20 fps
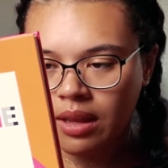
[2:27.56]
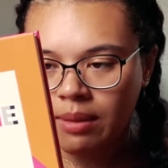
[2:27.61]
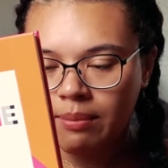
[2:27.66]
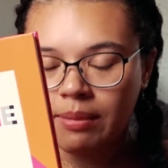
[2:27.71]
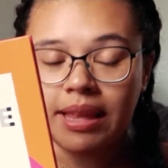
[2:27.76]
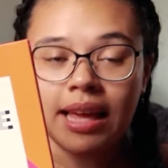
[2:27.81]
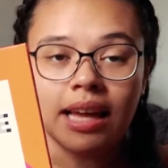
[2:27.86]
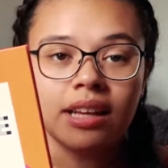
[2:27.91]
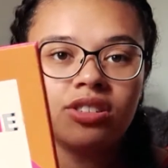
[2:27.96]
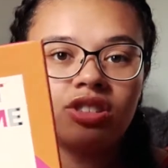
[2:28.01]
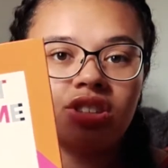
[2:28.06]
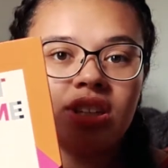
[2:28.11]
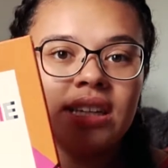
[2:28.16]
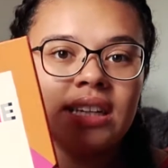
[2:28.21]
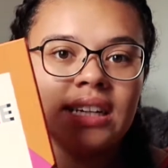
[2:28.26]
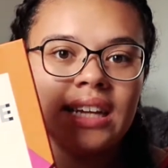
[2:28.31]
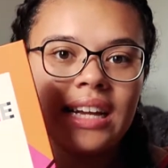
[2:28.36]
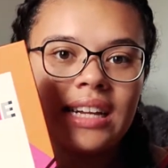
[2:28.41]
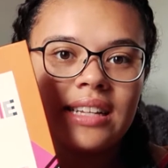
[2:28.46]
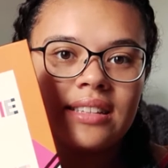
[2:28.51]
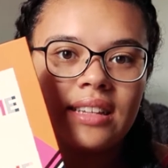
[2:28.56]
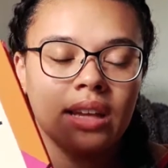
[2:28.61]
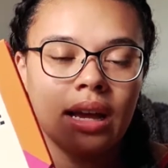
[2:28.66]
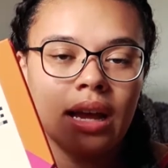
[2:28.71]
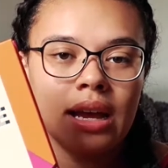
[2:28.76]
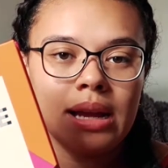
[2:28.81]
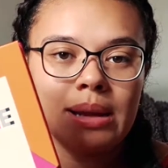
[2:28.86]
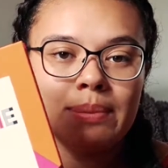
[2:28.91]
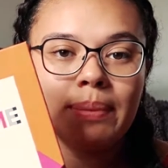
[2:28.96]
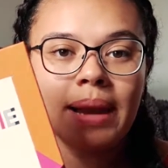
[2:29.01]
But yeah, she is
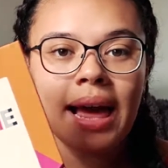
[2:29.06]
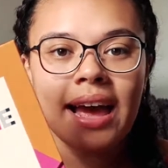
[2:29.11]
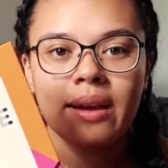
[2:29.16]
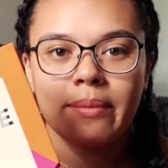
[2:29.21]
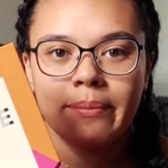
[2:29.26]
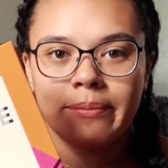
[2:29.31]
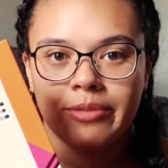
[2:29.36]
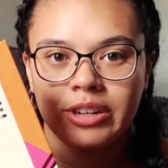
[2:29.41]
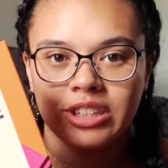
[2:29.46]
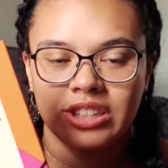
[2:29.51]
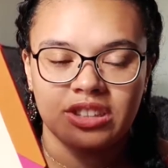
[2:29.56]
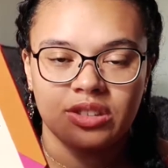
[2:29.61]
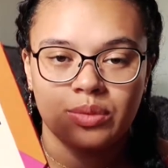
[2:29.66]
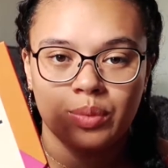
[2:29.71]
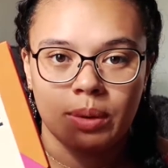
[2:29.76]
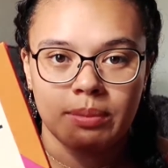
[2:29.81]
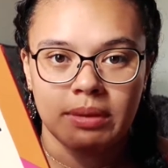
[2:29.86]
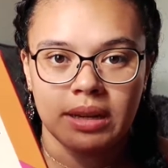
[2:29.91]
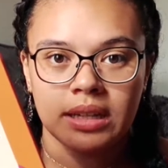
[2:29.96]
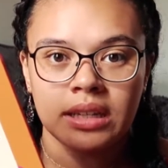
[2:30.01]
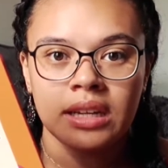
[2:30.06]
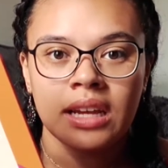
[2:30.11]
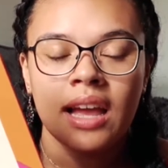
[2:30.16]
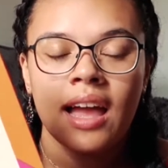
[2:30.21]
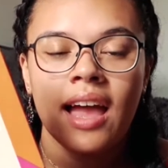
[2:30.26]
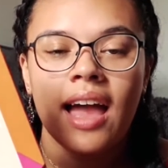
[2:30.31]
a black British woman,